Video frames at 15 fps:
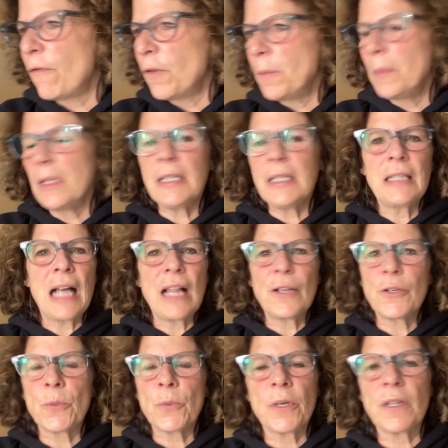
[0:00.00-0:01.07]
over $1 million
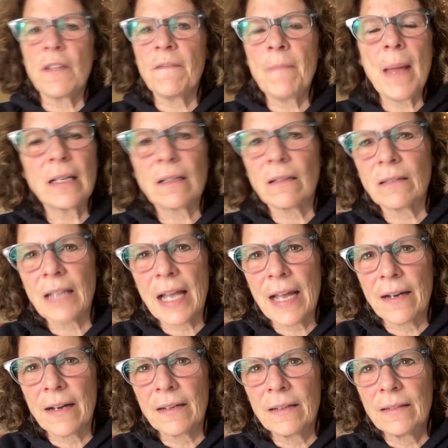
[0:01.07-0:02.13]
worth of medical
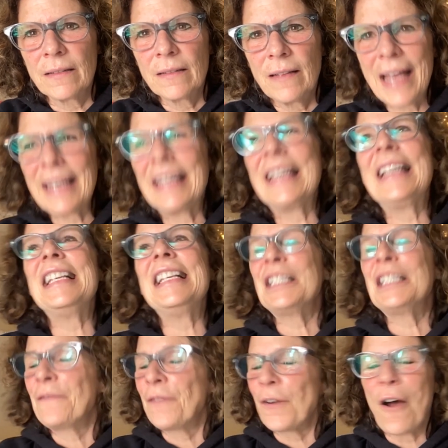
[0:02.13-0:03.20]
care, at
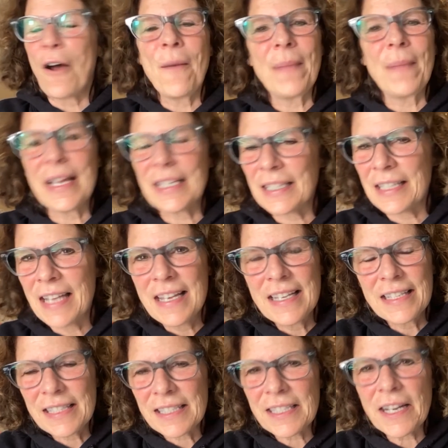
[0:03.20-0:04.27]
least for all my
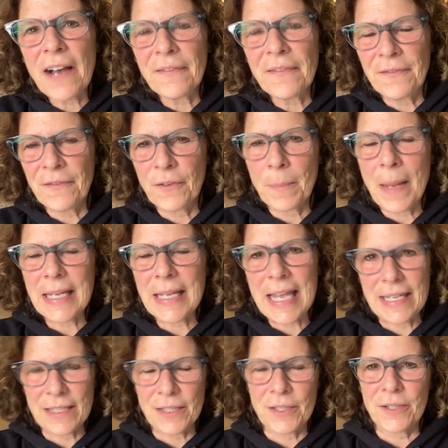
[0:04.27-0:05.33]
stuff for my
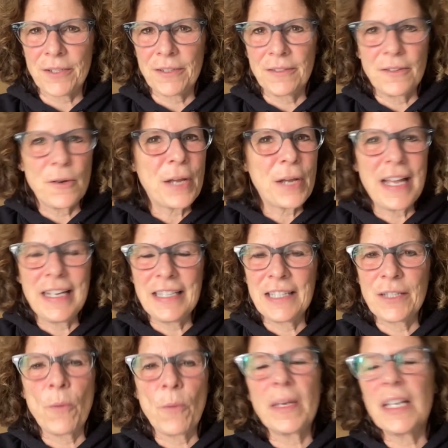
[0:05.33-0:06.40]
cancer. Okay,
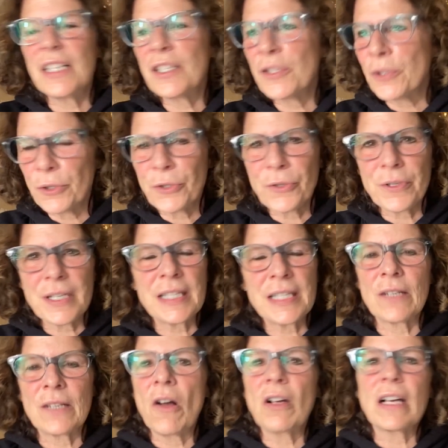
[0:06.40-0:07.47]
so many
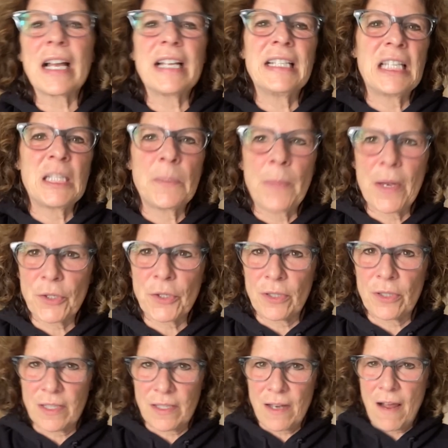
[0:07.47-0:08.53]
surgeries and all kinds of
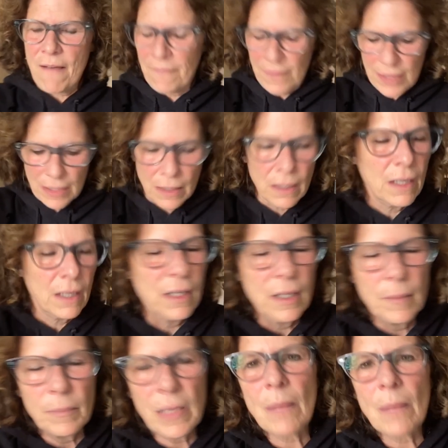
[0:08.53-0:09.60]
special stuff and
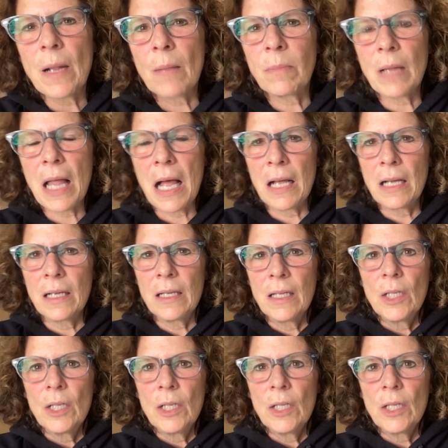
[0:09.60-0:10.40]
blah, blah, blah.